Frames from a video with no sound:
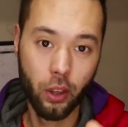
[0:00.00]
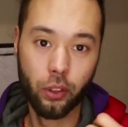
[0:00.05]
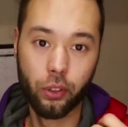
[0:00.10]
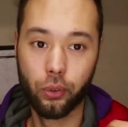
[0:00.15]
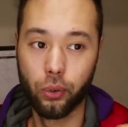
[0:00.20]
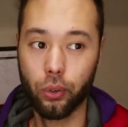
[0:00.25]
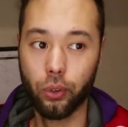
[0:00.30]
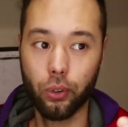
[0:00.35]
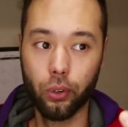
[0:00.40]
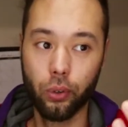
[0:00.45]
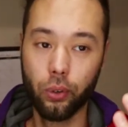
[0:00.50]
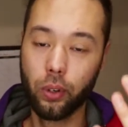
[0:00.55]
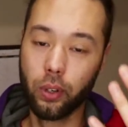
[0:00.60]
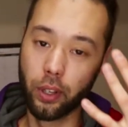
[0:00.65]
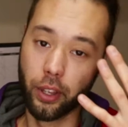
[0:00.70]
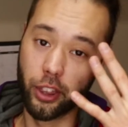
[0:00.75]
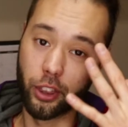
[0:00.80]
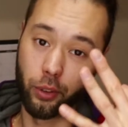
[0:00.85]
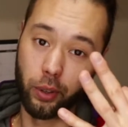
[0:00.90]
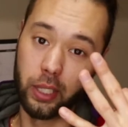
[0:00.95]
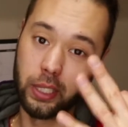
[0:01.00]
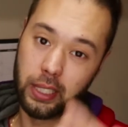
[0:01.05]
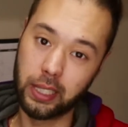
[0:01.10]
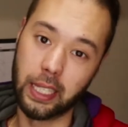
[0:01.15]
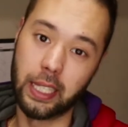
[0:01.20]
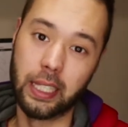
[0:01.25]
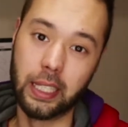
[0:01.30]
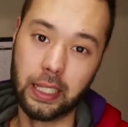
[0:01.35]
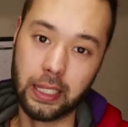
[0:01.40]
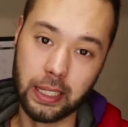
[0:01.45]
through 3
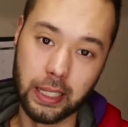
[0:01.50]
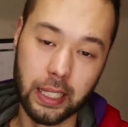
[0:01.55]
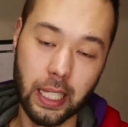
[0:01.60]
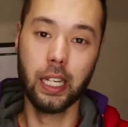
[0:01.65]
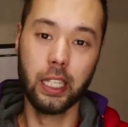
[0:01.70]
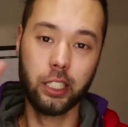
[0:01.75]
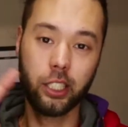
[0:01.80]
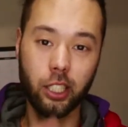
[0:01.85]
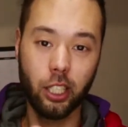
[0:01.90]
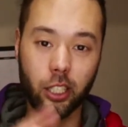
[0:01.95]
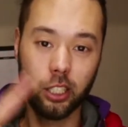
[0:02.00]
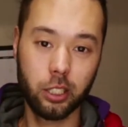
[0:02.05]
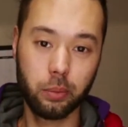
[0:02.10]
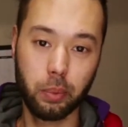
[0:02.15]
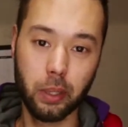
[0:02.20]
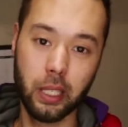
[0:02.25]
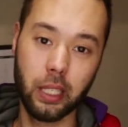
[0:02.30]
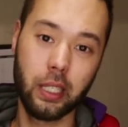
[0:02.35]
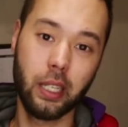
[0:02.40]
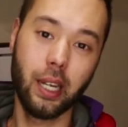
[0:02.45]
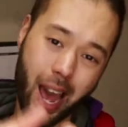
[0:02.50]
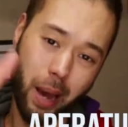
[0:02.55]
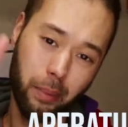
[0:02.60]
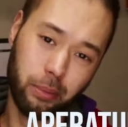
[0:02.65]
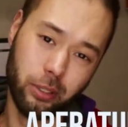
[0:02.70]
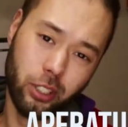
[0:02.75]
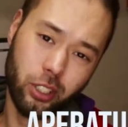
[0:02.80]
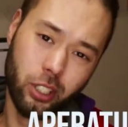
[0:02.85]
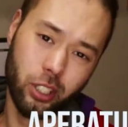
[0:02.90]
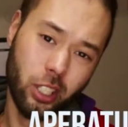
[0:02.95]
settings: shutter speed,
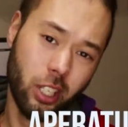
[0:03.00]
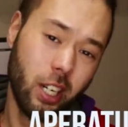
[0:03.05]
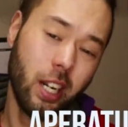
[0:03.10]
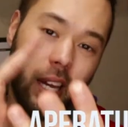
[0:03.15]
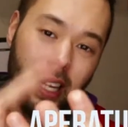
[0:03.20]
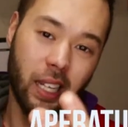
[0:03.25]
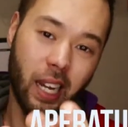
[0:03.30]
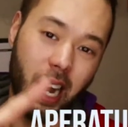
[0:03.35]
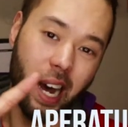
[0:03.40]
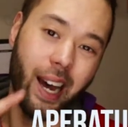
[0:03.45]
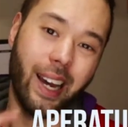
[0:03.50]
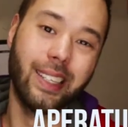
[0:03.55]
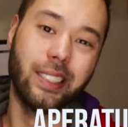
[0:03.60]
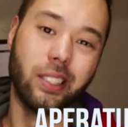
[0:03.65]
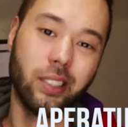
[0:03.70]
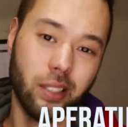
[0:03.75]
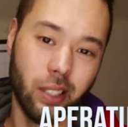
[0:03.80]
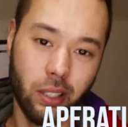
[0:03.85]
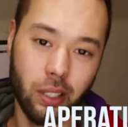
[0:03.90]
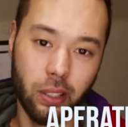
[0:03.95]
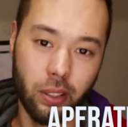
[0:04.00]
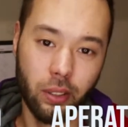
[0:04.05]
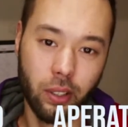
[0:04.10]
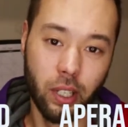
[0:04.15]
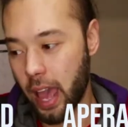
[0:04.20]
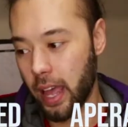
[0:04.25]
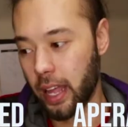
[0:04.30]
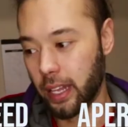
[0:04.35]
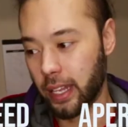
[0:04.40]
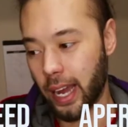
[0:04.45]
aperture, and ISO.
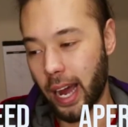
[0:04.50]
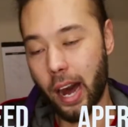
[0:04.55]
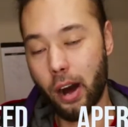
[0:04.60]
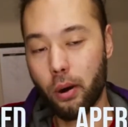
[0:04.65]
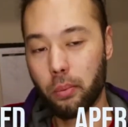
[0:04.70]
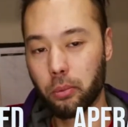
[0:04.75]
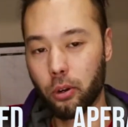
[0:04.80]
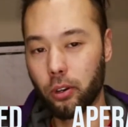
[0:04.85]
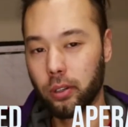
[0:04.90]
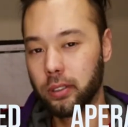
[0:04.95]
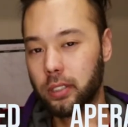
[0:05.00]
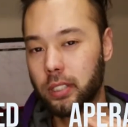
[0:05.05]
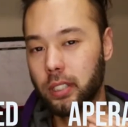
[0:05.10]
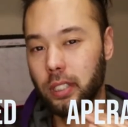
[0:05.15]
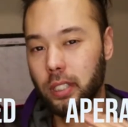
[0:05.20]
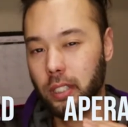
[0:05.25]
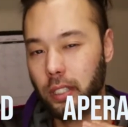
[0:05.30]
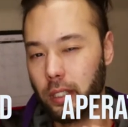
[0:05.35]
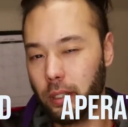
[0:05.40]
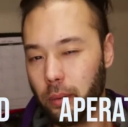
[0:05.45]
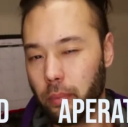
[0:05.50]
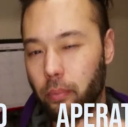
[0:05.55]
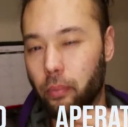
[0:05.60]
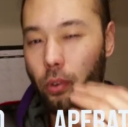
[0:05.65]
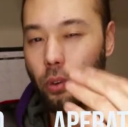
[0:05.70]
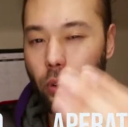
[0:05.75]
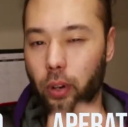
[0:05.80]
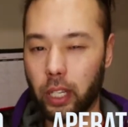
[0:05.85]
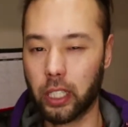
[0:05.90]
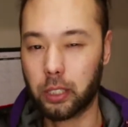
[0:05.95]
And how I'm going to
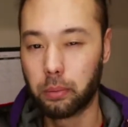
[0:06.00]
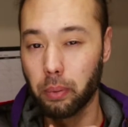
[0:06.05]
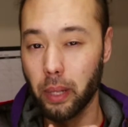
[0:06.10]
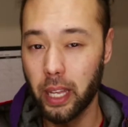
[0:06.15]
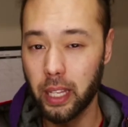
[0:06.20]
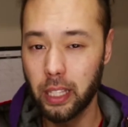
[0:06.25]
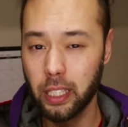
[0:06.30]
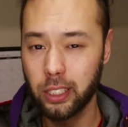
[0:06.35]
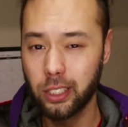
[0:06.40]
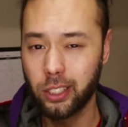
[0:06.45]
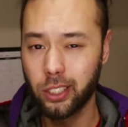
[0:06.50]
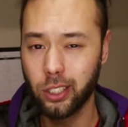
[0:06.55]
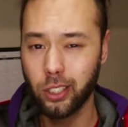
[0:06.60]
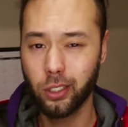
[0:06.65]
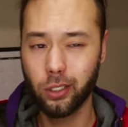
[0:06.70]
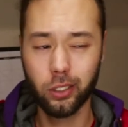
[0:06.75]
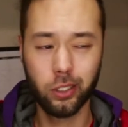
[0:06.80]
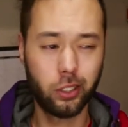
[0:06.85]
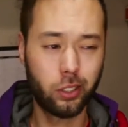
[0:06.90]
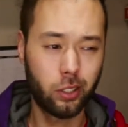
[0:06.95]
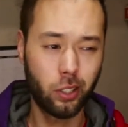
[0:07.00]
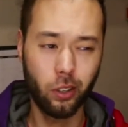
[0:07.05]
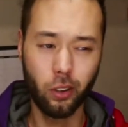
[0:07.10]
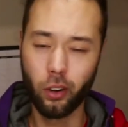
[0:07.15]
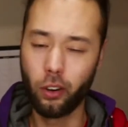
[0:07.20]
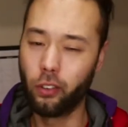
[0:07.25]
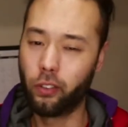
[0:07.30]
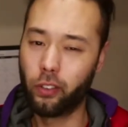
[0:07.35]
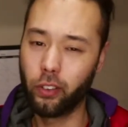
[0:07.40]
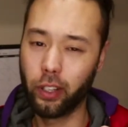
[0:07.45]
explain this to you is
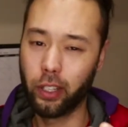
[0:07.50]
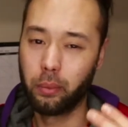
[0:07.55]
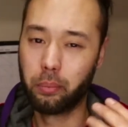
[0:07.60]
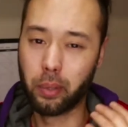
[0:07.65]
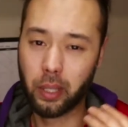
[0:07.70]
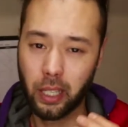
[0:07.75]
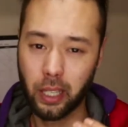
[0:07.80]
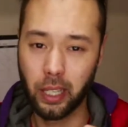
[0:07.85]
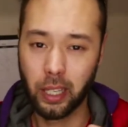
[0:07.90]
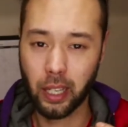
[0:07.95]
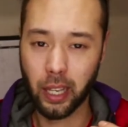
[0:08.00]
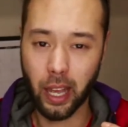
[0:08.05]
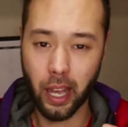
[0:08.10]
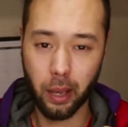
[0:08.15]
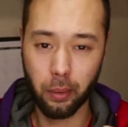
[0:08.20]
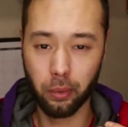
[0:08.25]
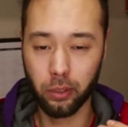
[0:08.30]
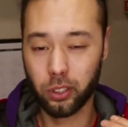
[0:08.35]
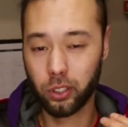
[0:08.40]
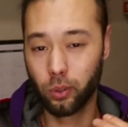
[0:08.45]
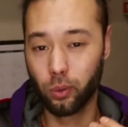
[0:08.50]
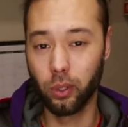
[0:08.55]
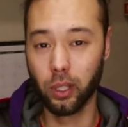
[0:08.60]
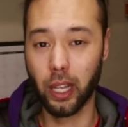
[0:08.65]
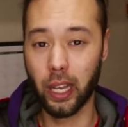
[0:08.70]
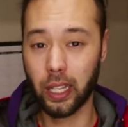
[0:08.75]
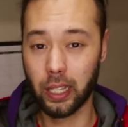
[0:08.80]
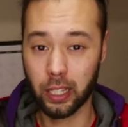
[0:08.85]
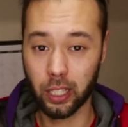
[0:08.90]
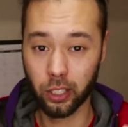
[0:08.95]
hopefully being able to
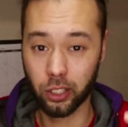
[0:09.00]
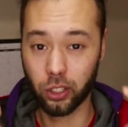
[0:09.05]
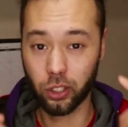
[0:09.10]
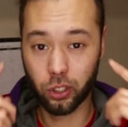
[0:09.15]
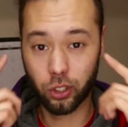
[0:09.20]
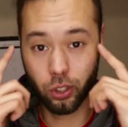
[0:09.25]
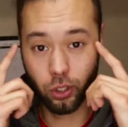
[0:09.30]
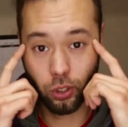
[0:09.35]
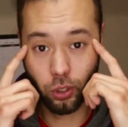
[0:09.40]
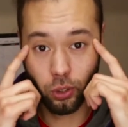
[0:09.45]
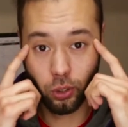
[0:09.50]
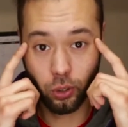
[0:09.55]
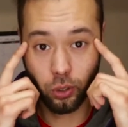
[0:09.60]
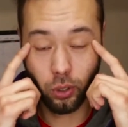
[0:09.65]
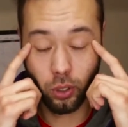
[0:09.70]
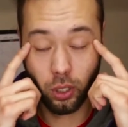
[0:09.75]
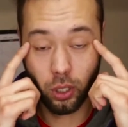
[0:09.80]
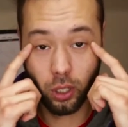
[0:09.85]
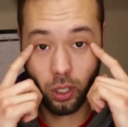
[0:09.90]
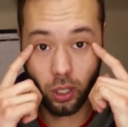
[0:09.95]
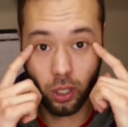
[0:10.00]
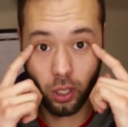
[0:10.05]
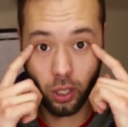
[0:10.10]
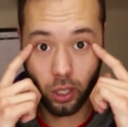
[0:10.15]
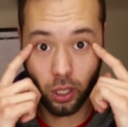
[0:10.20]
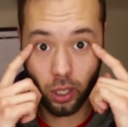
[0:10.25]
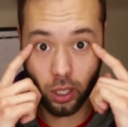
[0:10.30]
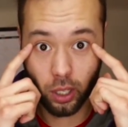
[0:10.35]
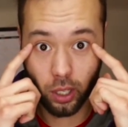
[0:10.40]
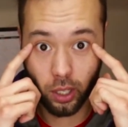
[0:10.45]
relate this to
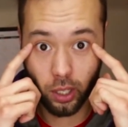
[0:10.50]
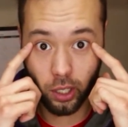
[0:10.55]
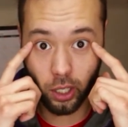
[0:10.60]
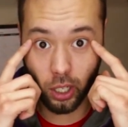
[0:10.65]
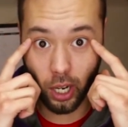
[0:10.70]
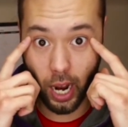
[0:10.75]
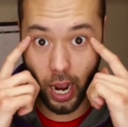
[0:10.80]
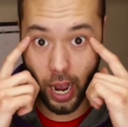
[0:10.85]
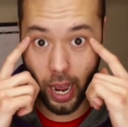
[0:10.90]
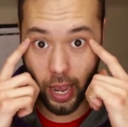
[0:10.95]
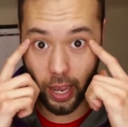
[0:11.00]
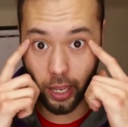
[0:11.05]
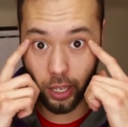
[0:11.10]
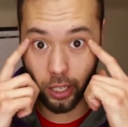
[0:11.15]
your eye,